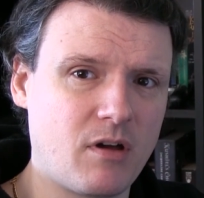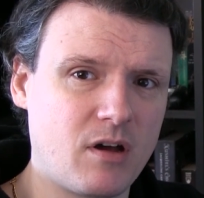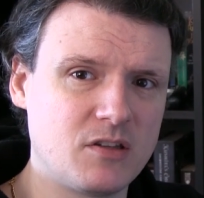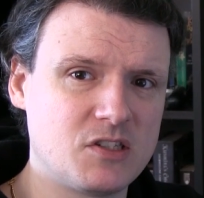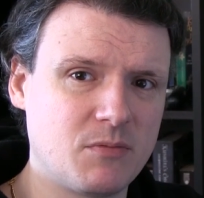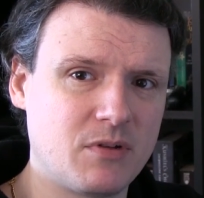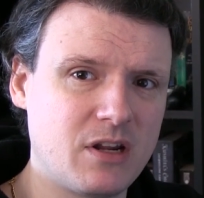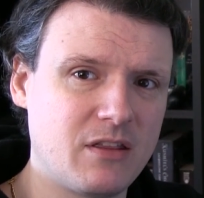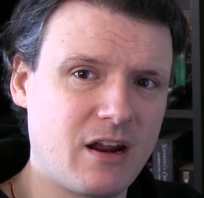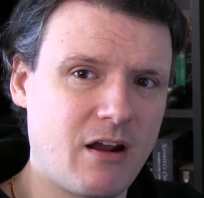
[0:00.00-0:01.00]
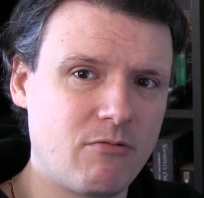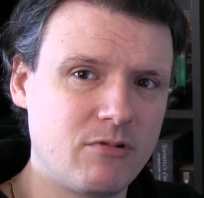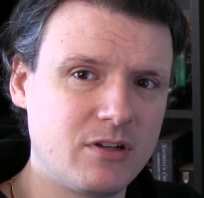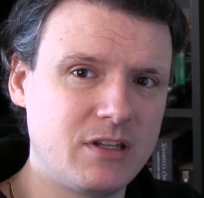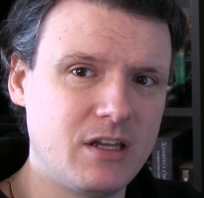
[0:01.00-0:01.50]
on somebody that I
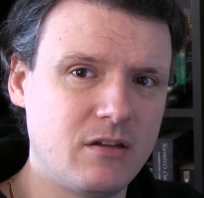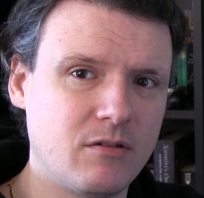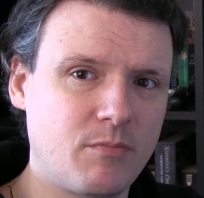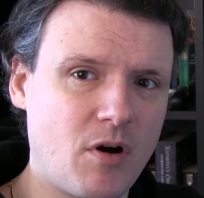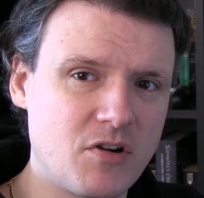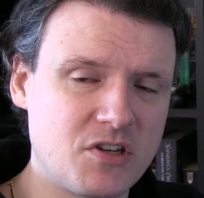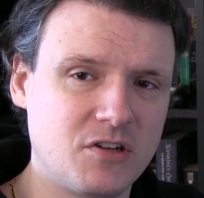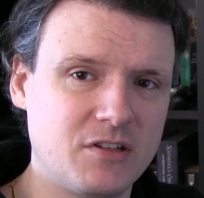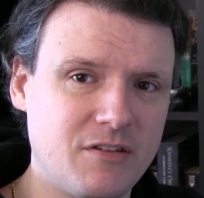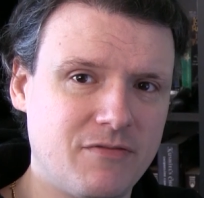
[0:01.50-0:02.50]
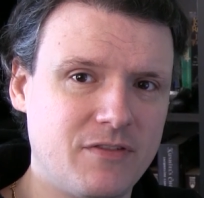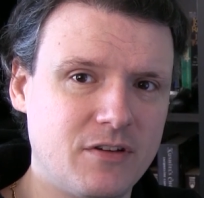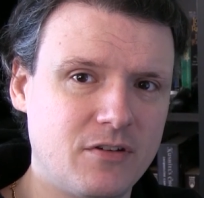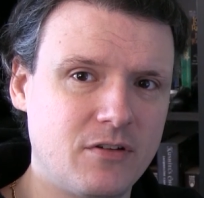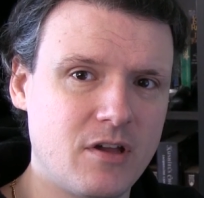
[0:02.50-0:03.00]
really personally
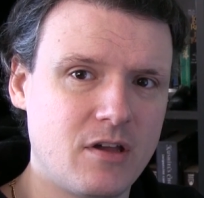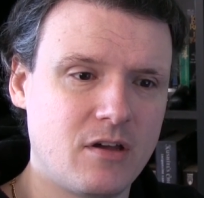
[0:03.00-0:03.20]
feel